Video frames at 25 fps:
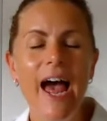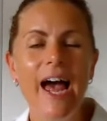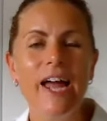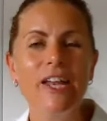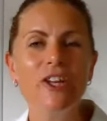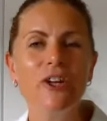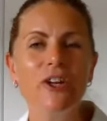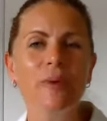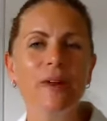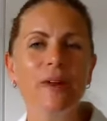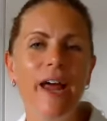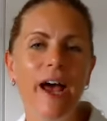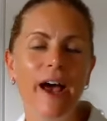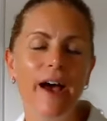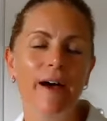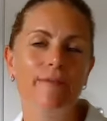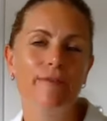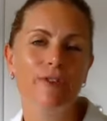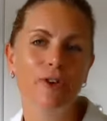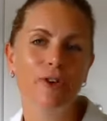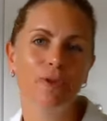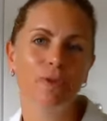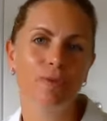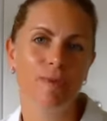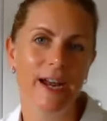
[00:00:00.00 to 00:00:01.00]
and you would
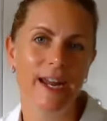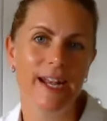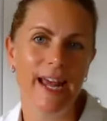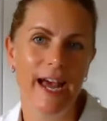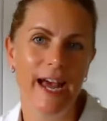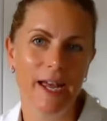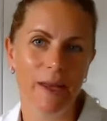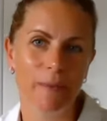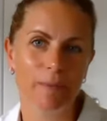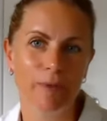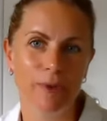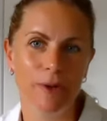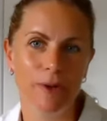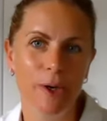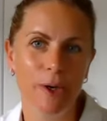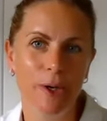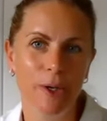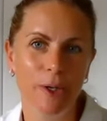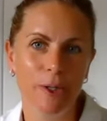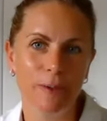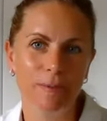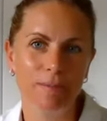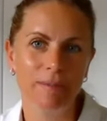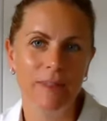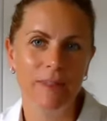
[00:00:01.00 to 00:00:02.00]
have your red apron
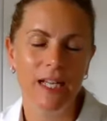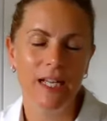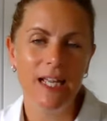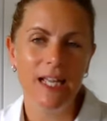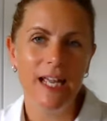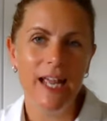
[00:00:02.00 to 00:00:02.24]
on.